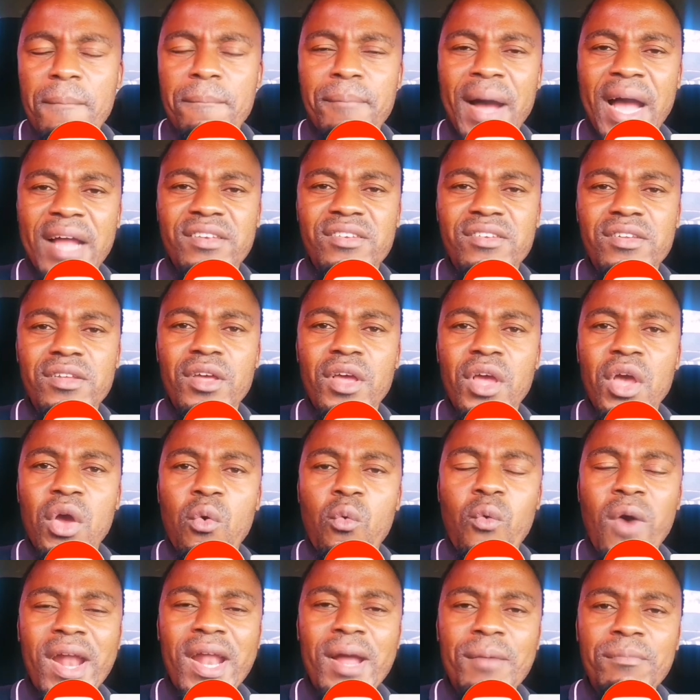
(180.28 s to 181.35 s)
But
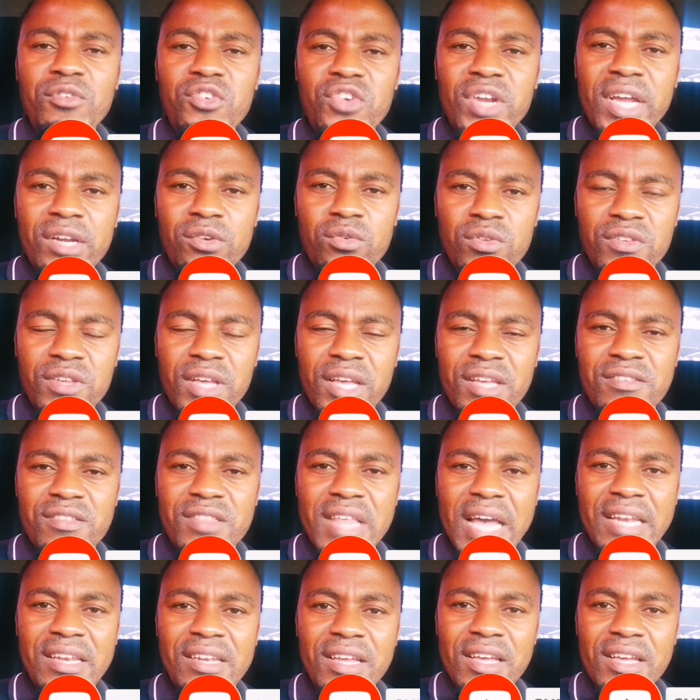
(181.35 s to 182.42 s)
what I'm trying to say is
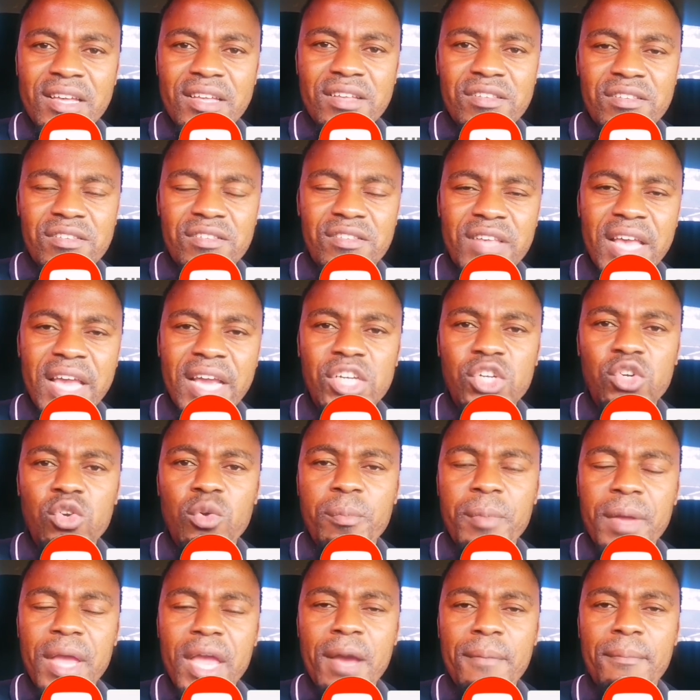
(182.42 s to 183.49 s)
that ZEC
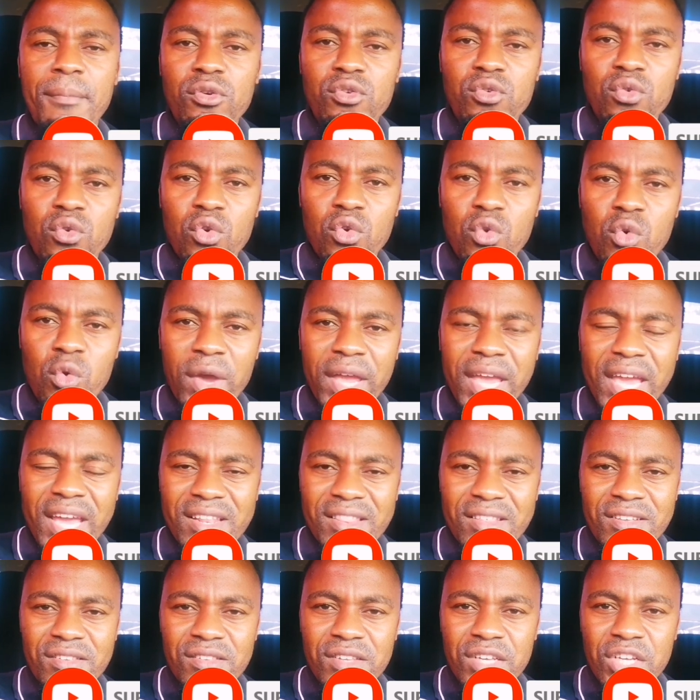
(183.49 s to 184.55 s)
should be able to look
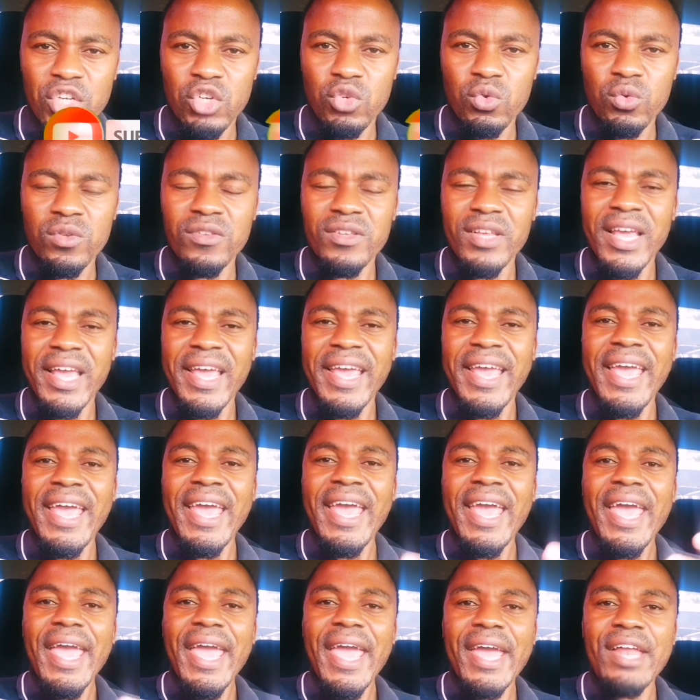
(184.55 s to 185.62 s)
at these issues
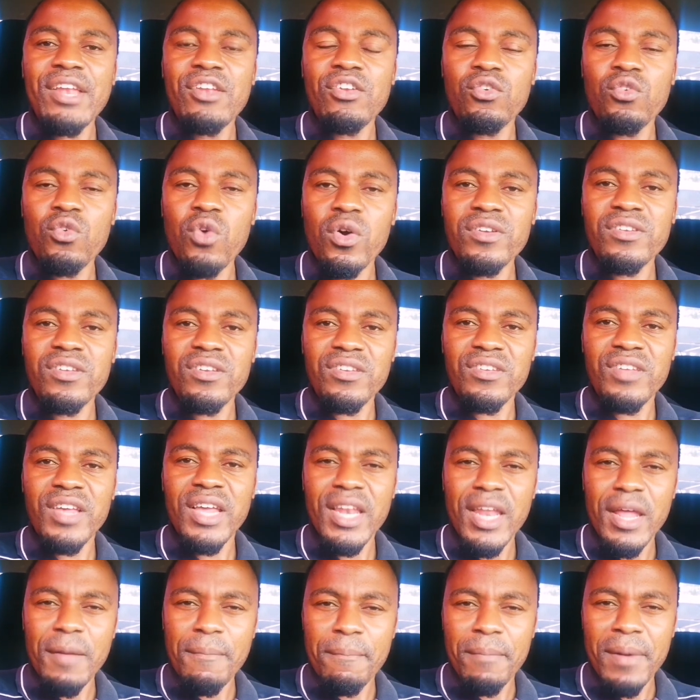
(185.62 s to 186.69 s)
and not
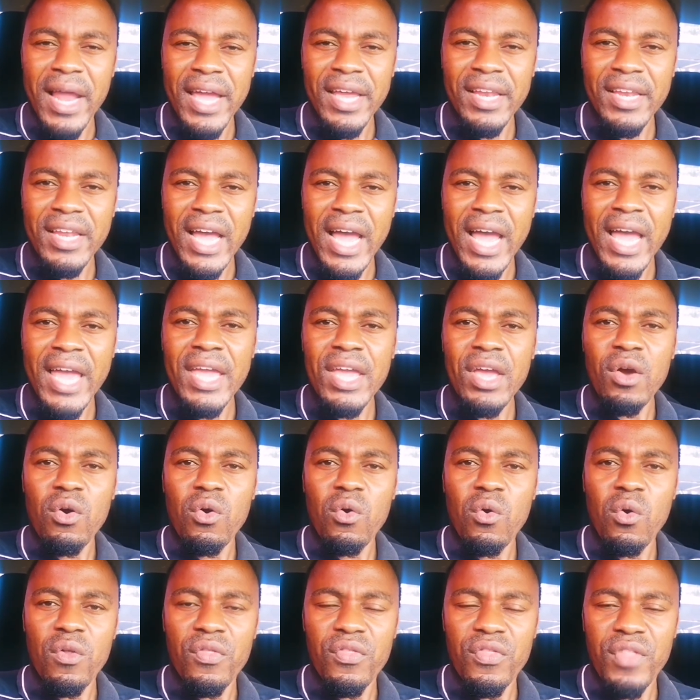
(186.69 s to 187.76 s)
turn a blind eye
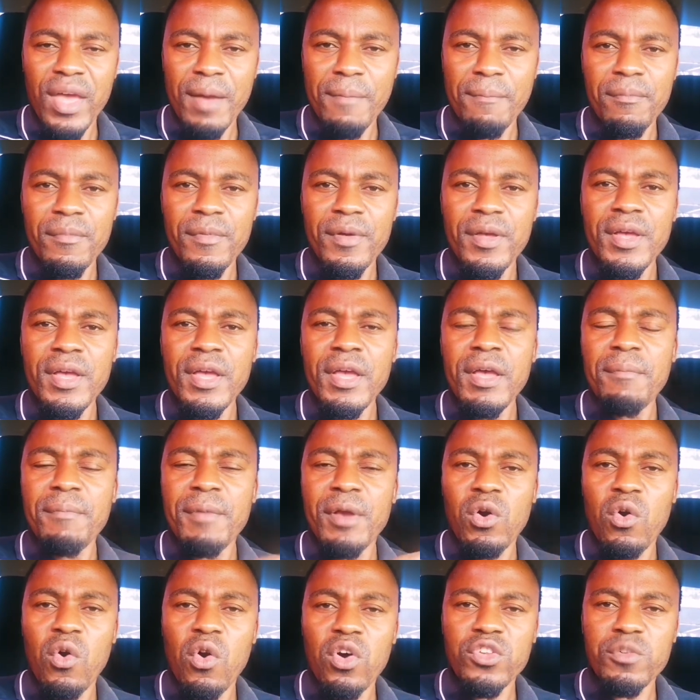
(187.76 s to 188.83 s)
on them.
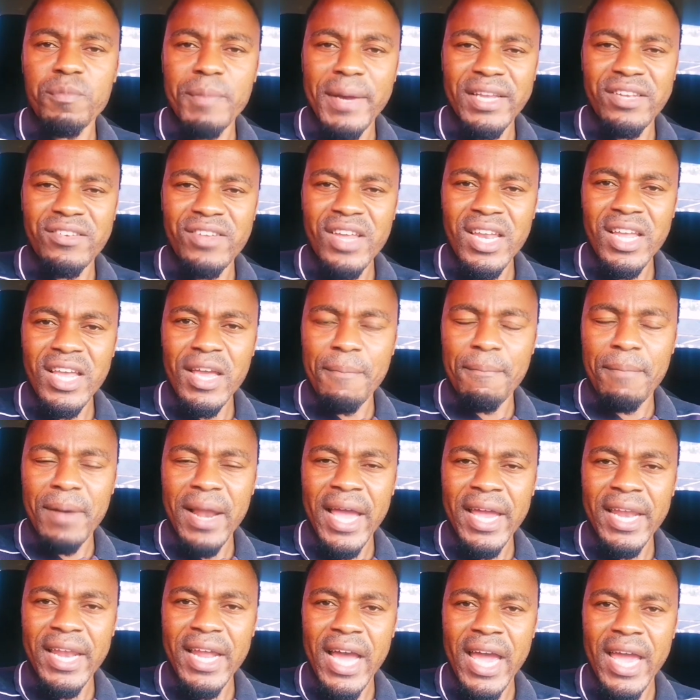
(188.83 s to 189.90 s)
Because by turning a
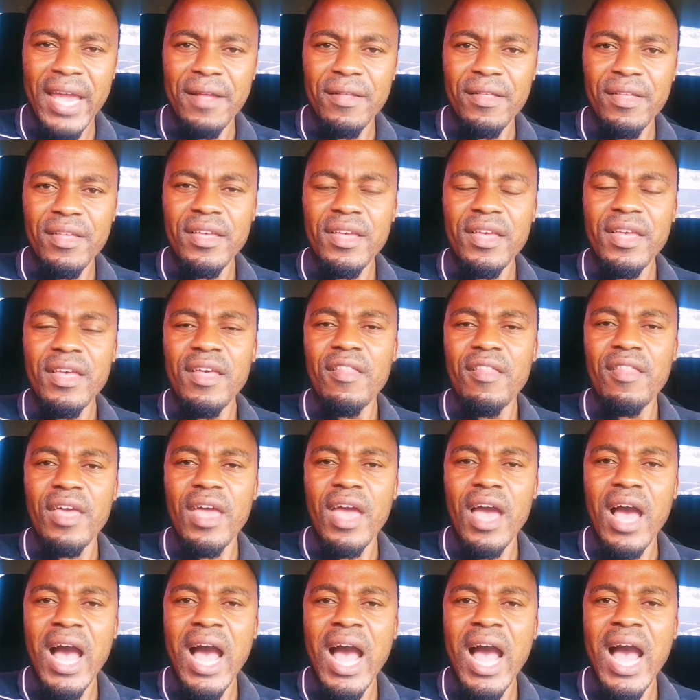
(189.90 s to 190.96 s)
blind eye,
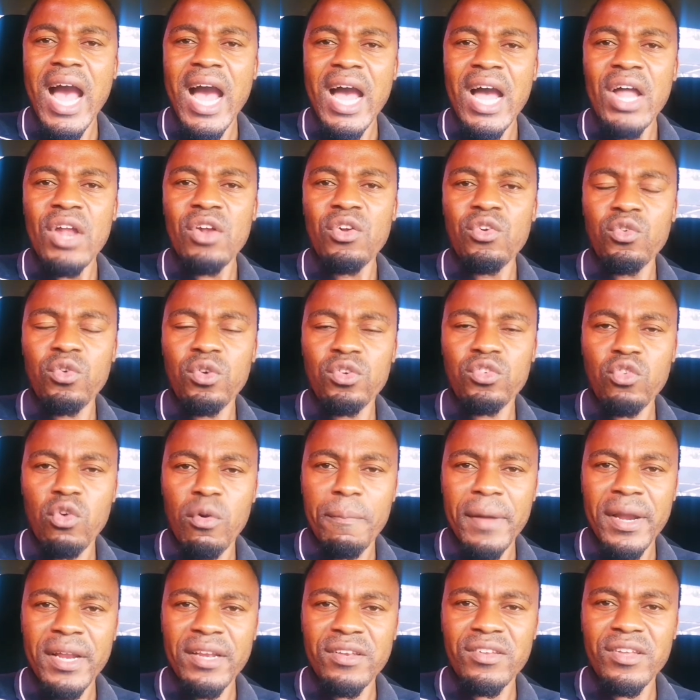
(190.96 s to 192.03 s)
they are not
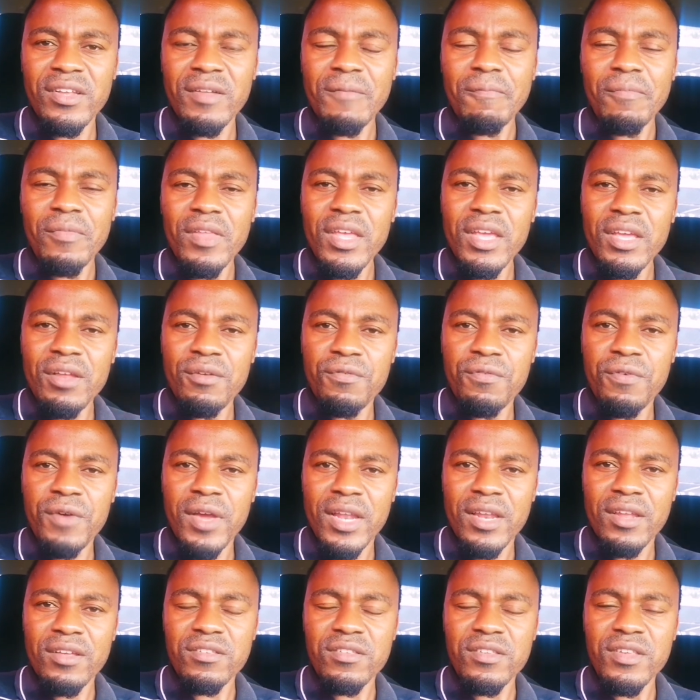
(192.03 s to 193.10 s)
operating in
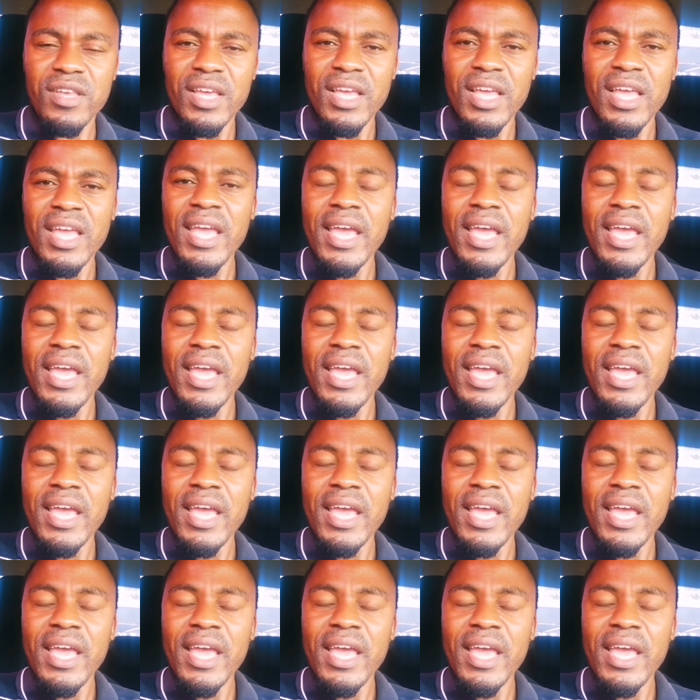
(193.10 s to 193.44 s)
fairness.